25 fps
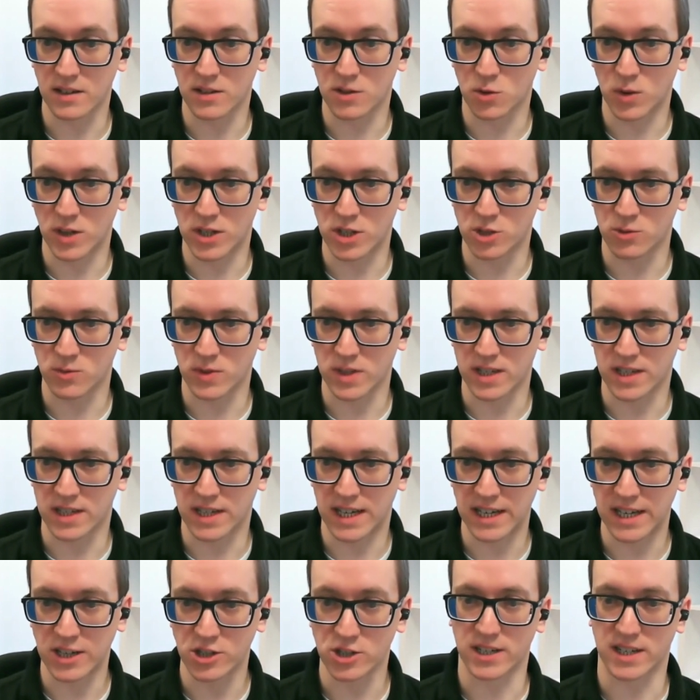Another question we
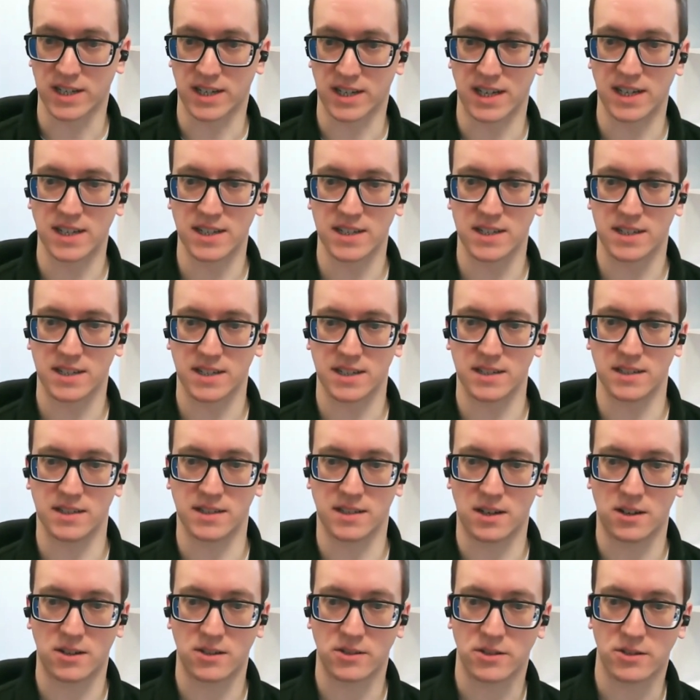occasionally get asked
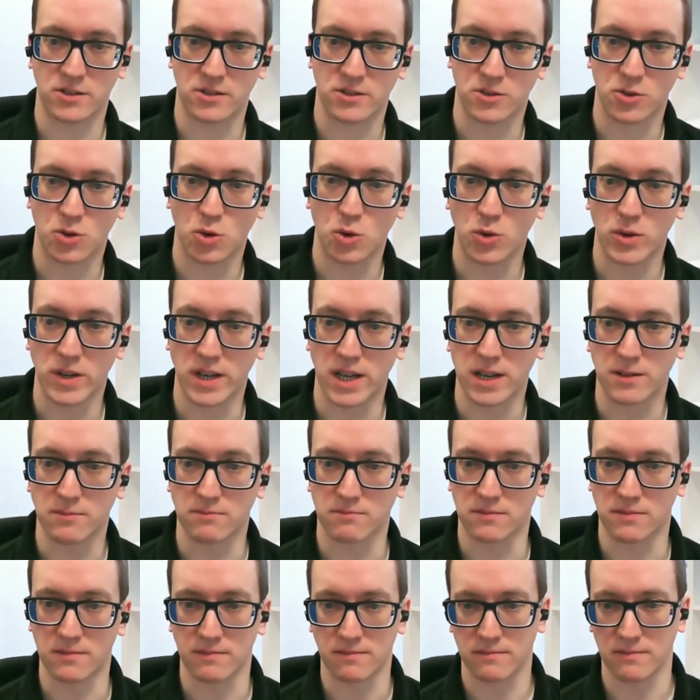is, are there
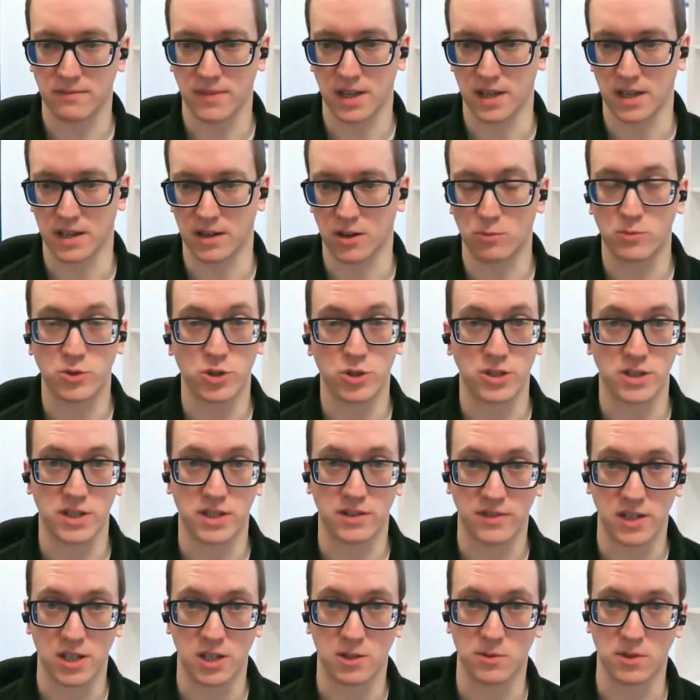OEM
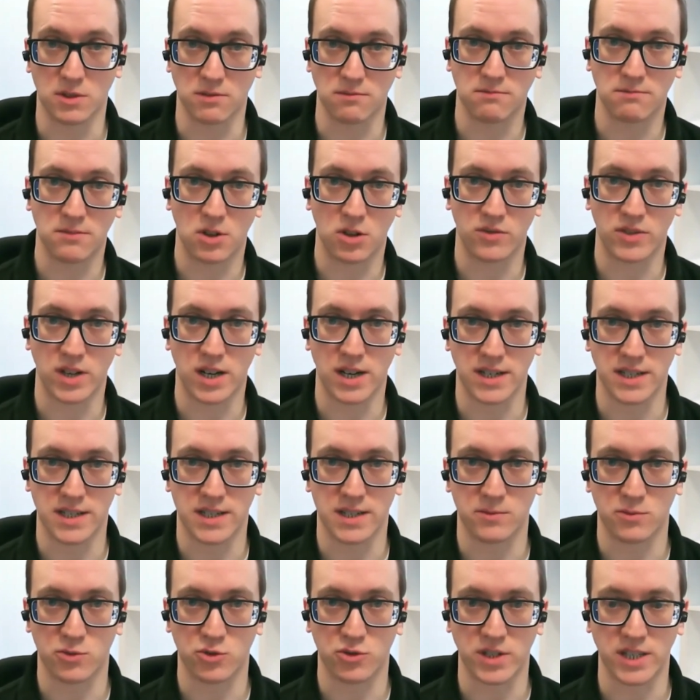options available of
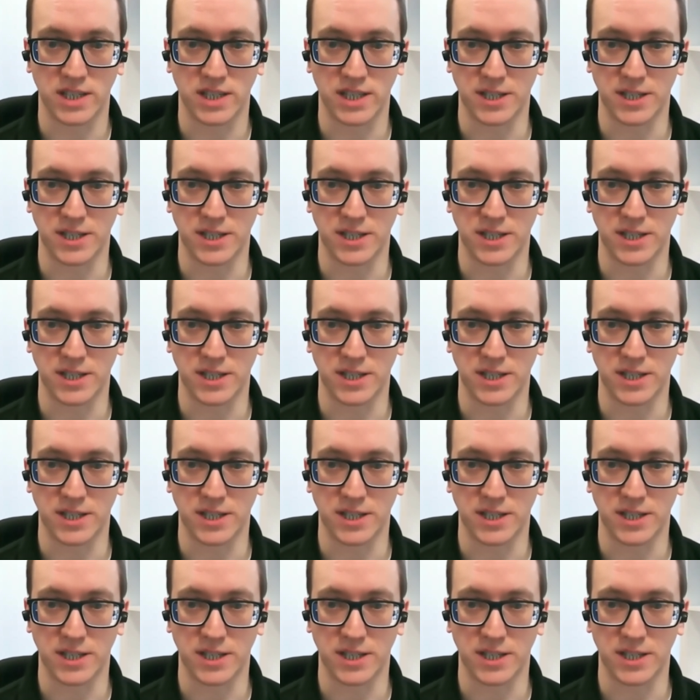ISM